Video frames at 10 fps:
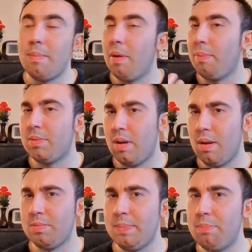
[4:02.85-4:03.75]
A lot of
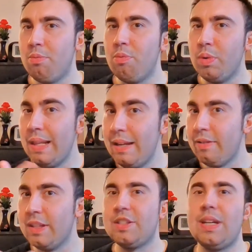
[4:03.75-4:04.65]
times people would live in
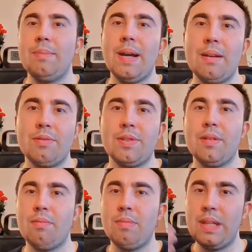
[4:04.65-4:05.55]
the same house
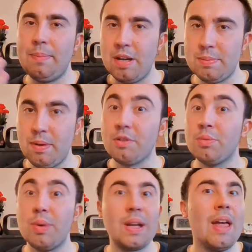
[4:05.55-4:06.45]
when their parents passed
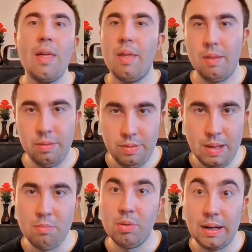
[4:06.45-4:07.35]
away. They're
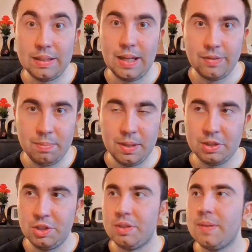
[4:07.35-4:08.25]
more likely to have the
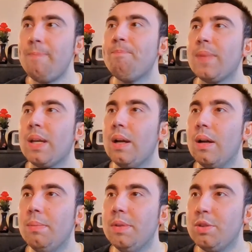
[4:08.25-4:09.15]
pictures
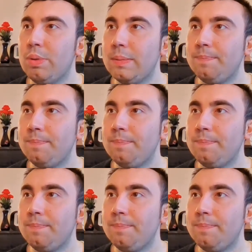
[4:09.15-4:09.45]
as well.